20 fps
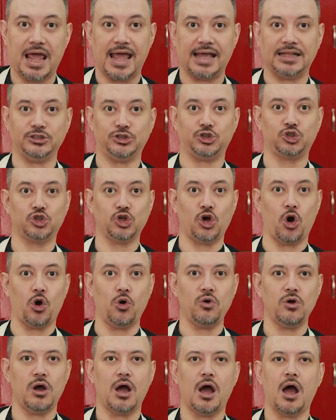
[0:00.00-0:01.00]
And
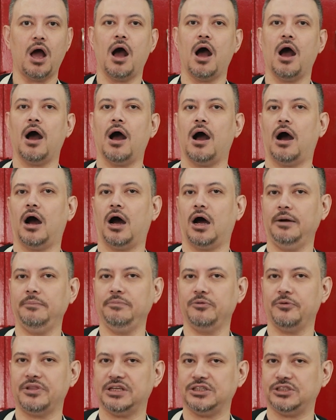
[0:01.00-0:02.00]
so,
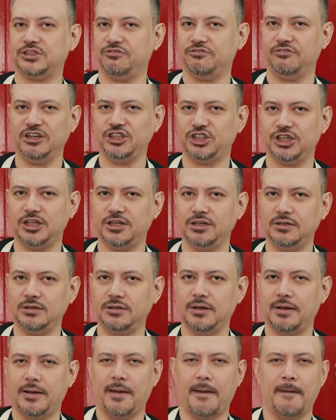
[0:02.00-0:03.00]
armed with this vision,
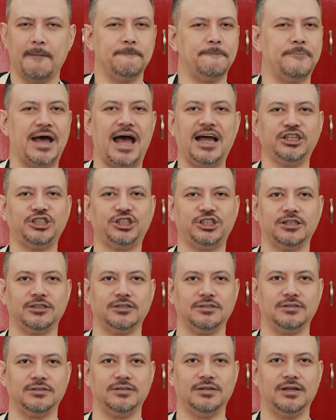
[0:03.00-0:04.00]

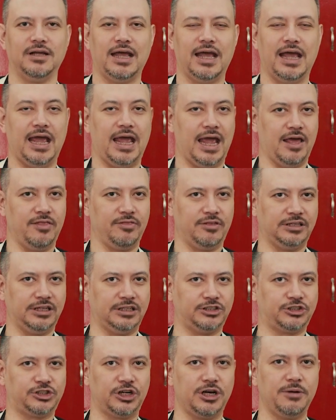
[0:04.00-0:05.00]
passion, and the
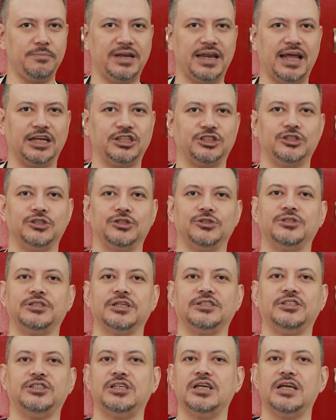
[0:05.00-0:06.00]
determination to
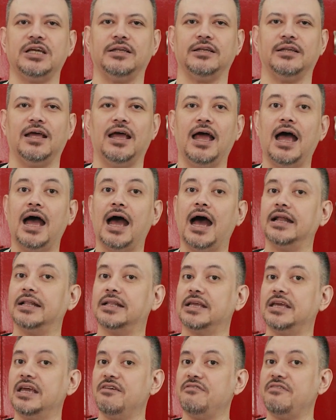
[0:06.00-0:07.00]
succeed at
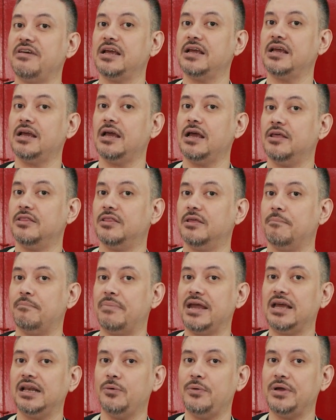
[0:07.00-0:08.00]
giving the
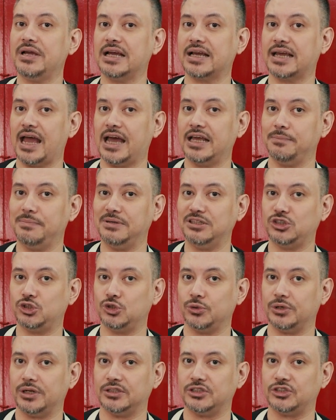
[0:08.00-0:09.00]
Bailiwick Academy
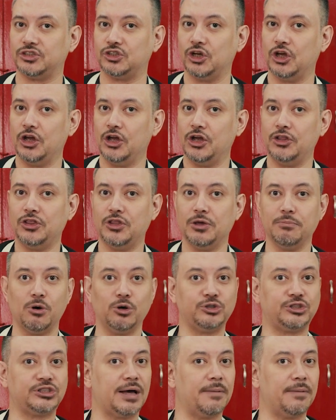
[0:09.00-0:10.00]
students the most